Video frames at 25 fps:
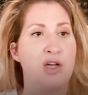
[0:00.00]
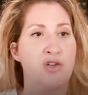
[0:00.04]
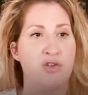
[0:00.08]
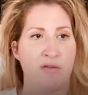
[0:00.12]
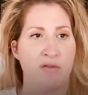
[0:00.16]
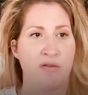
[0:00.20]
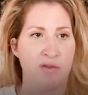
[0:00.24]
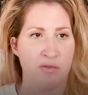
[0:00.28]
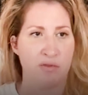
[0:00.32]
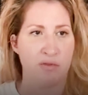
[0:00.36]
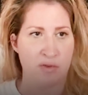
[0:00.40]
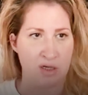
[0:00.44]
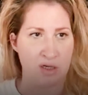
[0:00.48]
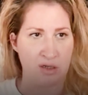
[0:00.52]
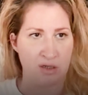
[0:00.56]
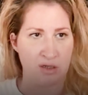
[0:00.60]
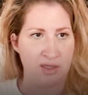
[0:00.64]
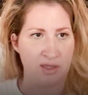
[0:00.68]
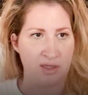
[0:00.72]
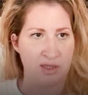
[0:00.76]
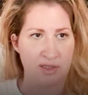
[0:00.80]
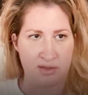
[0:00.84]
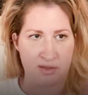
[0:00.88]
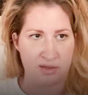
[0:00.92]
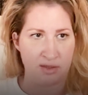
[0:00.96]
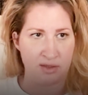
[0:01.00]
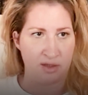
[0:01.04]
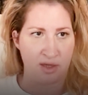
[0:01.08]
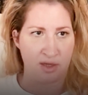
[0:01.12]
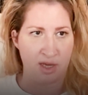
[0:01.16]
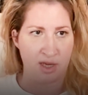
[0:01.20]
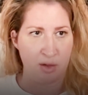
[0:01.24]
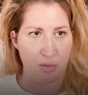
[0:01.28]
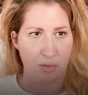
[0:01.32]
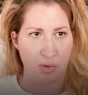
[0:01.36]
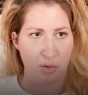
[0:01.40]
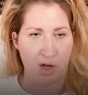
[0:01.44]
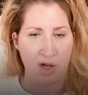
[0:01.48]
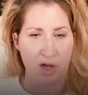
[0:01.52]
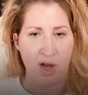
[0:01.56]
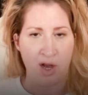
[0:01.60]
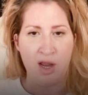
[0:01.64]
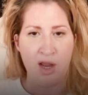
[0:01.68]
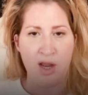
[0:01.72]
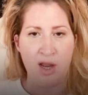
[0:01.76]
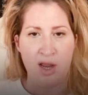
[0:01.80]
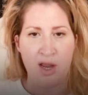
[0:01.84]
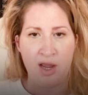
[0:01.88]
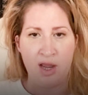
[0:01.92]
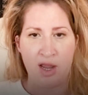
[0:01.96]
travel mug, this is a keyword.
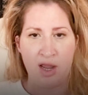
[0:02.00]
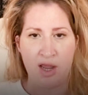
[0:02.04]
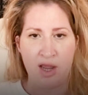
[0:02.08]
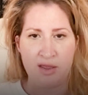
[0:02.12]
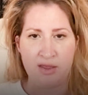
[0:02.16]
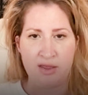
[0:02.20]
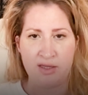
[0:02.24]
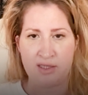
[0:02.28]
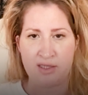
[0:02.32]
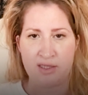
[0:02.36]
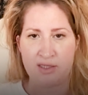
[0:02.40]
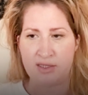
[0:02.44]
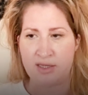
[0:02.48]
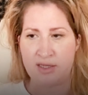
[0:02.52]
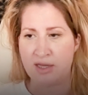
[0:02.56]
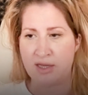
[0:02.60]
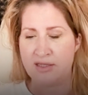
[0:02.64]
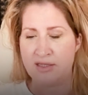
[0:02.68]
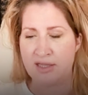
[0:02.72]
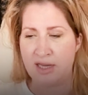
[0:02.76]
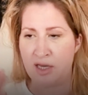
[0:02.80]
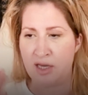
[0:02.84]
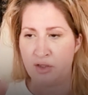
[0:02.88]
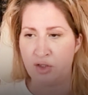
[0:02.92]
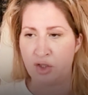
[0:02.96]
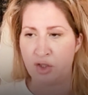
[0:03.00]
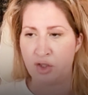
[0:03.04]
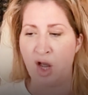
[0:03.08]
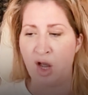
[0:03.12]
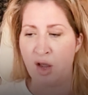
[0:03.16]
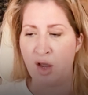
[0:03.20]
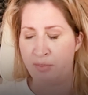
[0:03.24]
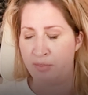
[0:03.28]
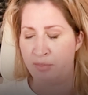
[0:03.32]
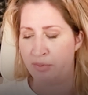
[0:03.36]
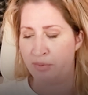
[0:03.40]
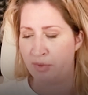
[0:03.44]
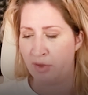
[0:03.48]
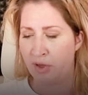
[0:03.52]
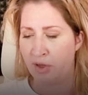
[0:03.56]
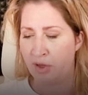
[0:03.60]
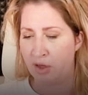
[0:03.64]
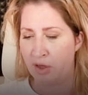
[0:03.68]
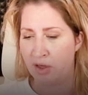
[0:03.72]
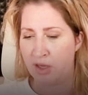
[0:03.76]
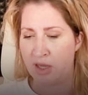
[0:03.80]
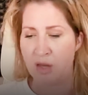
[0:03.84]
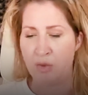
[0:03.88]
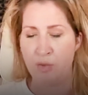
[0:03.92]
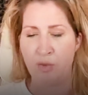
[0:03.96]
And this is, let's say, a top
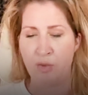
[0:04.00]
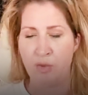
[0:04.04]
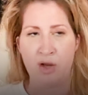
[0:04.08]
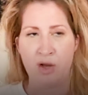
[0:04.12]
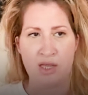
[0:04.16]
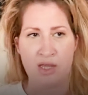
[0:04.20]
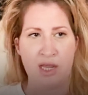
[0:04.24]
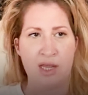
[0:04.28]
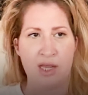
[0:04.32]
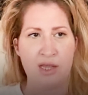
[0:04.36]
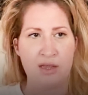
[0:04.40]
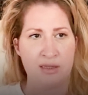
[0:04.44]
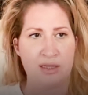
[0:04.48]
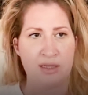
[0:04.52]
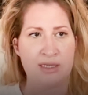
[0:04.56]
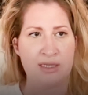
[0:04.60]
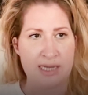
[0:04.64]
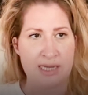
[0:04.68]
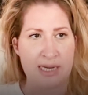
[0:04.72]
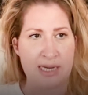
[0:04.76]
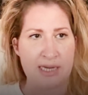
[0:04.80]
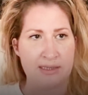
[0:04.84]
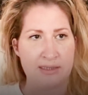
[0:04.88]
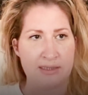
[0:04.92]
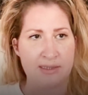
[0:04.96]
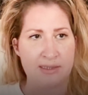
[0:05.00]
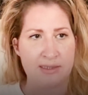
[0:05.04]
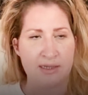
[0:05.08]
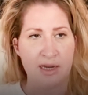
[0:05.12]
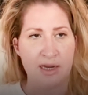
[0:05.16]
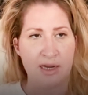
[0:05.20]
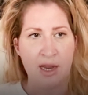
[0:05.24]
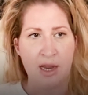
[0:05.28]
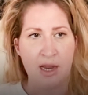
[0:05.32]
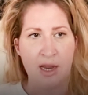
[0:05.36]
keyword in the States.